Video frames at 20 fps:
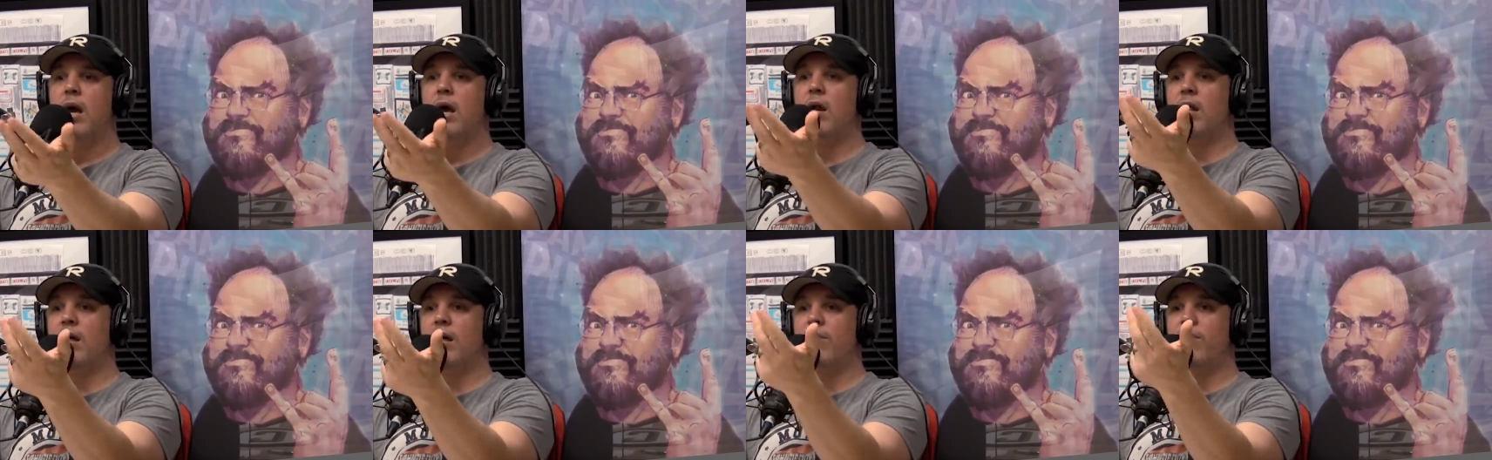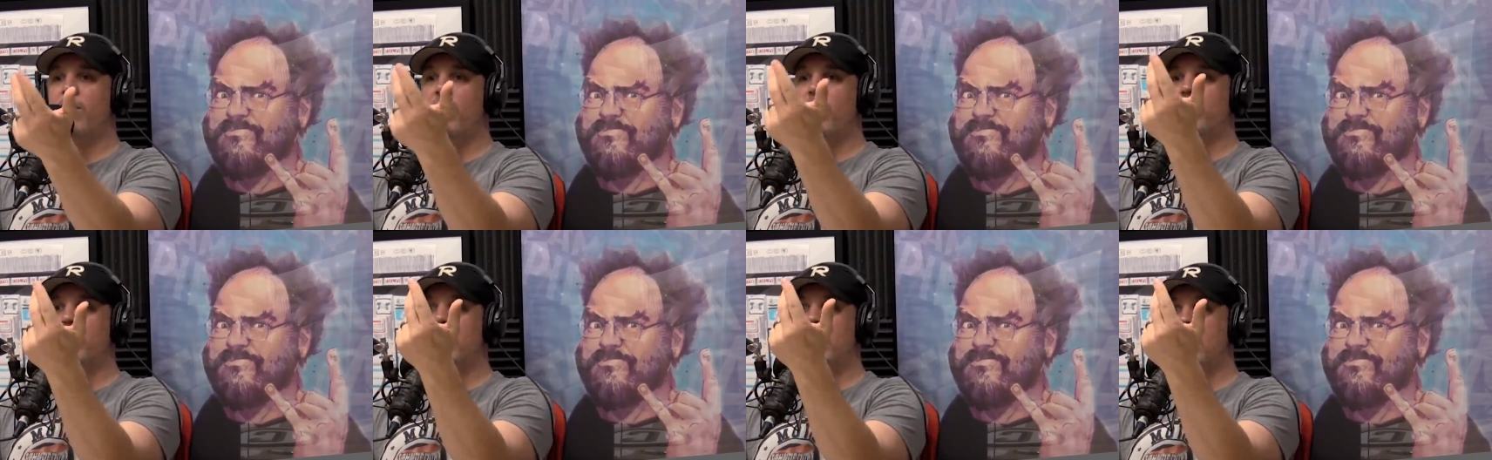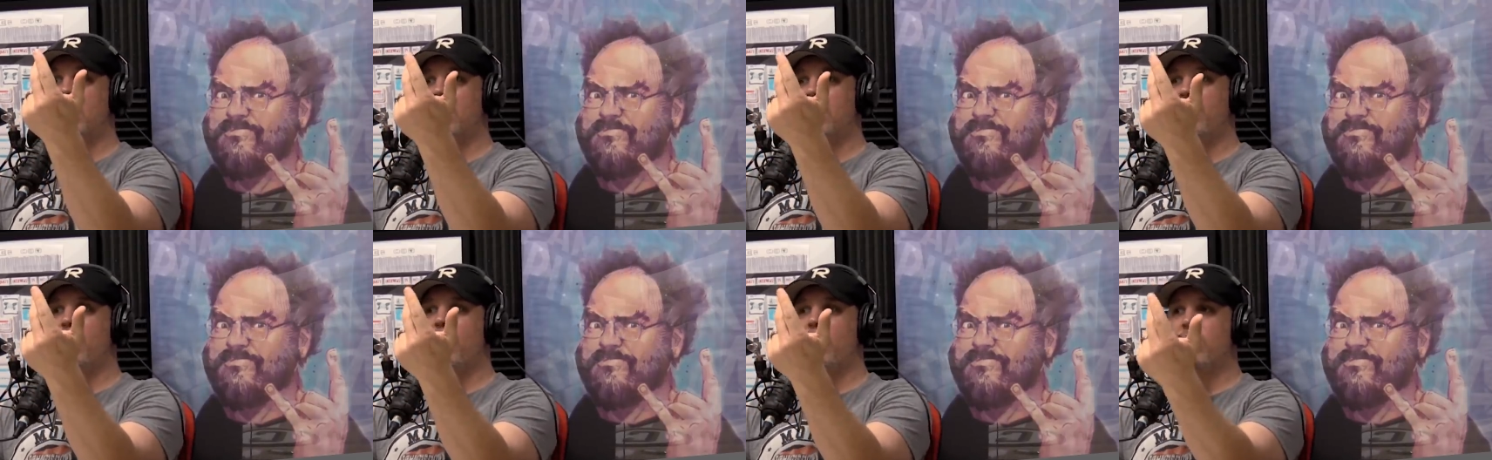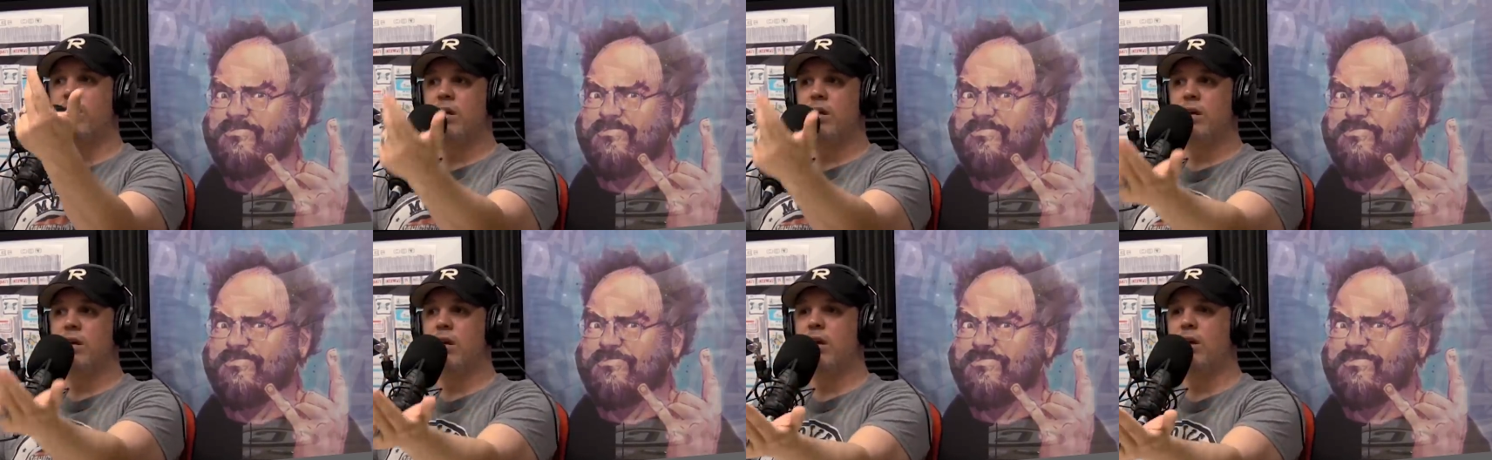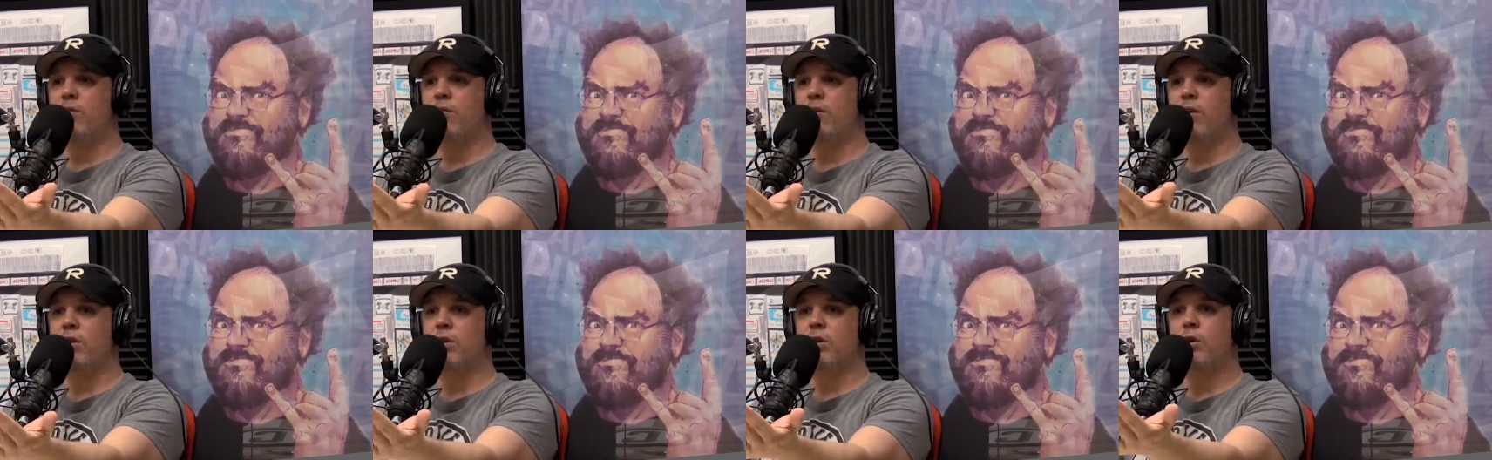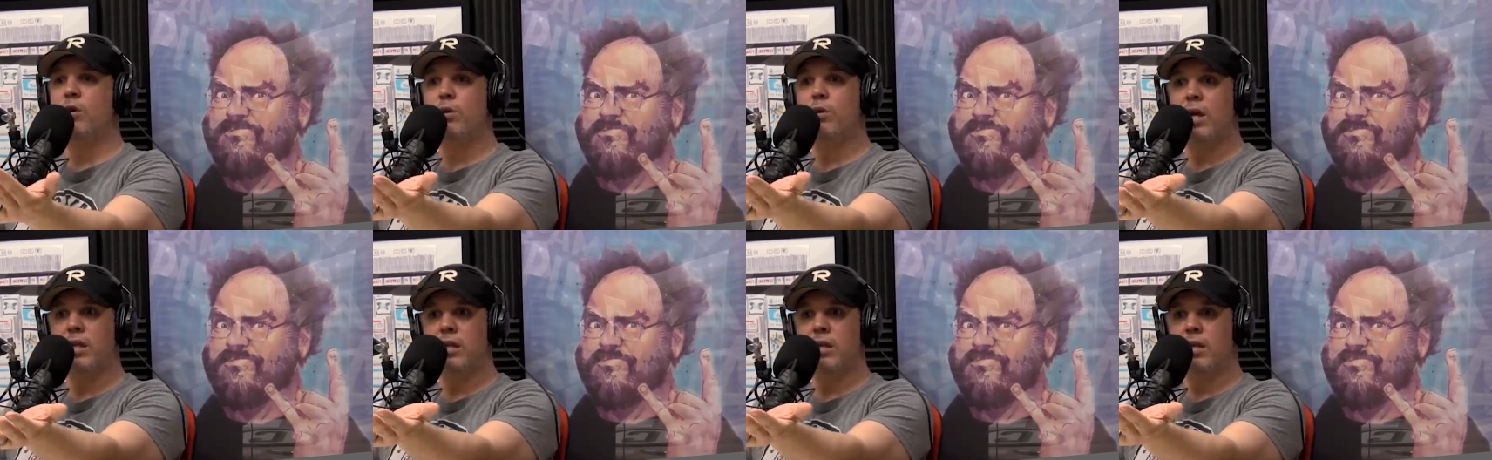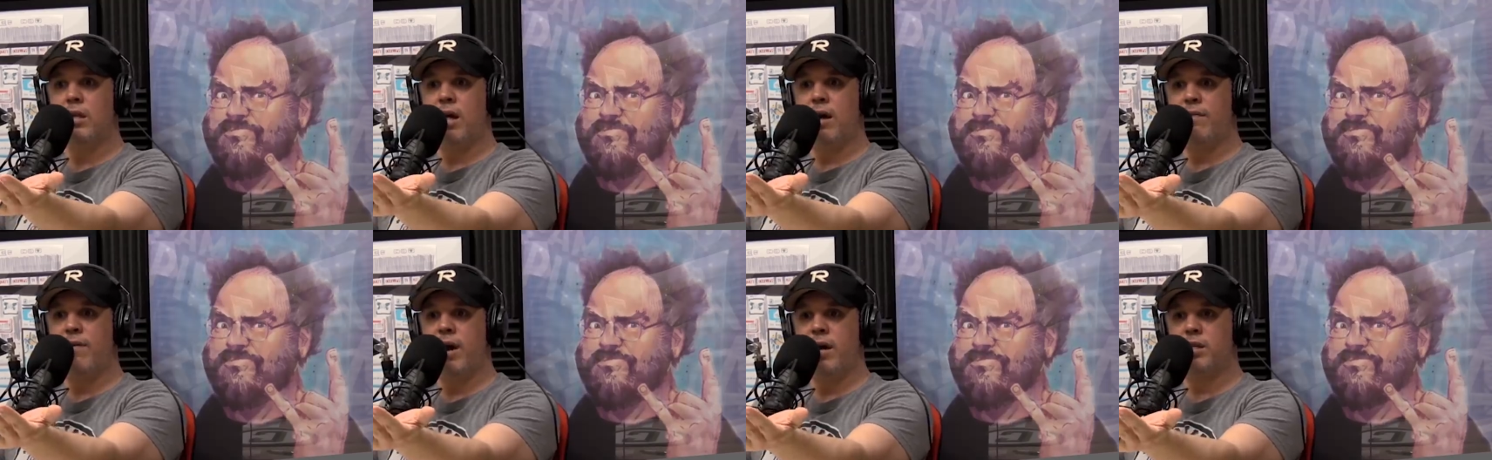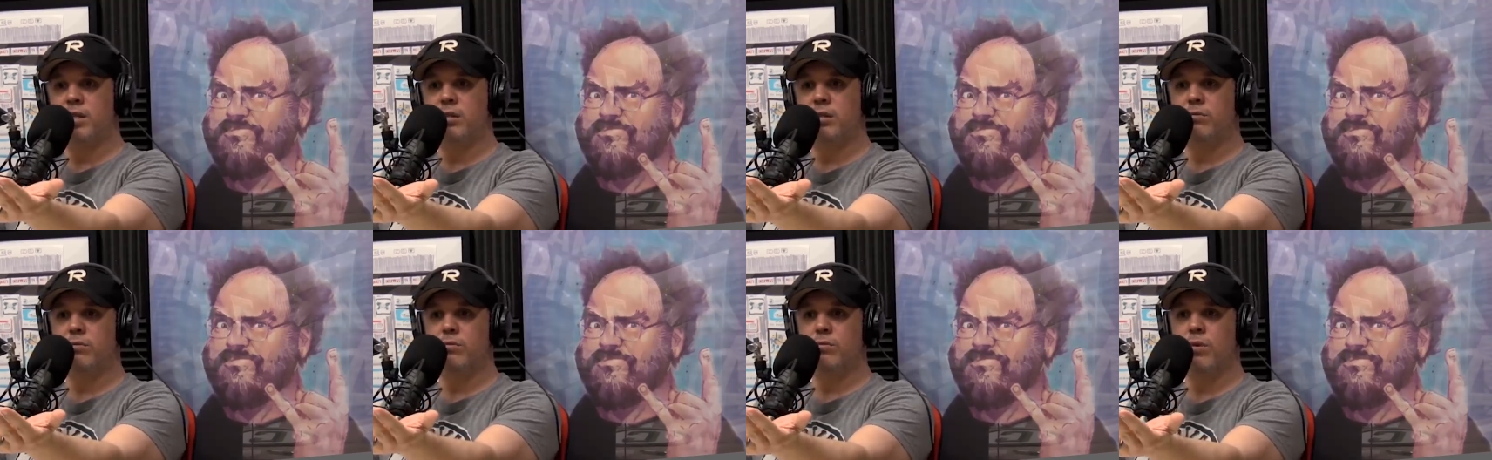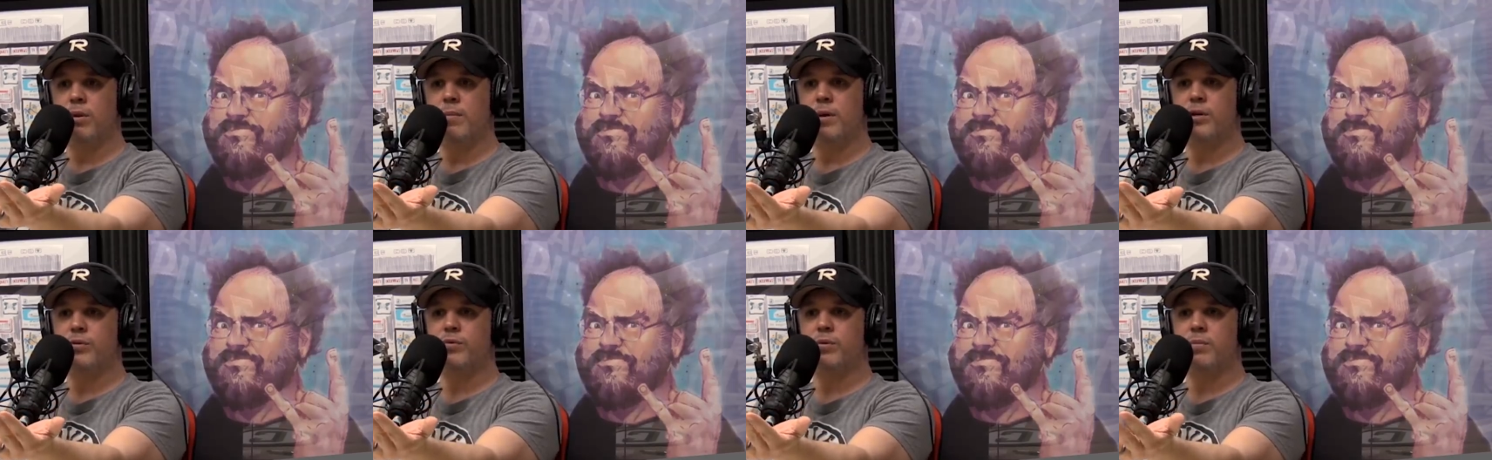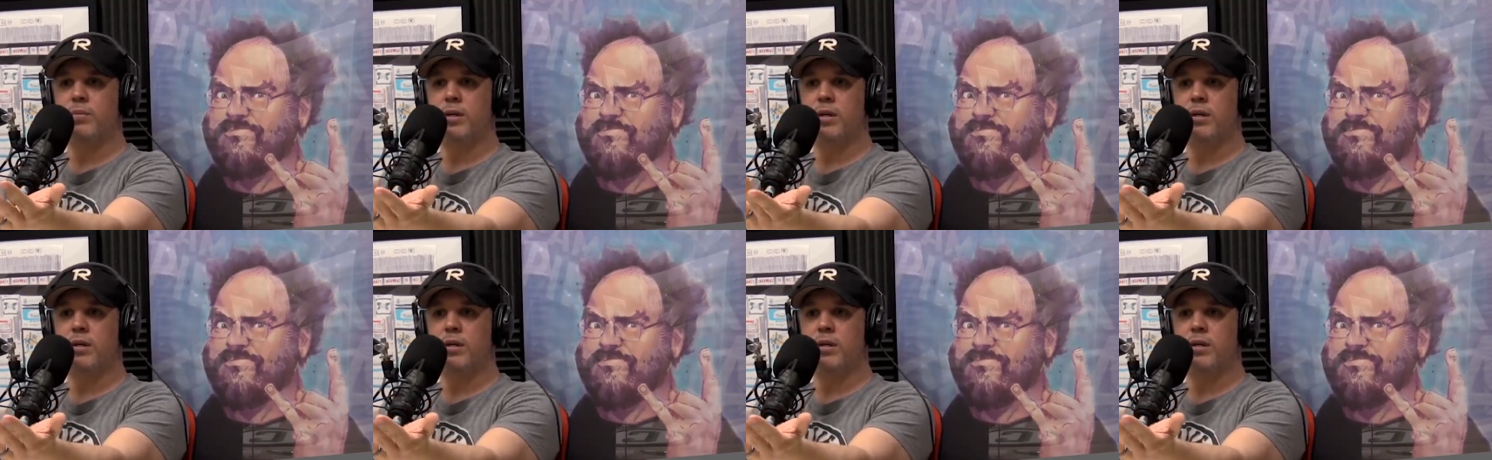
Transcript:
Speaker 1: It'll have all the. It'll have all the. It'll have all. You don't like the live action remakes from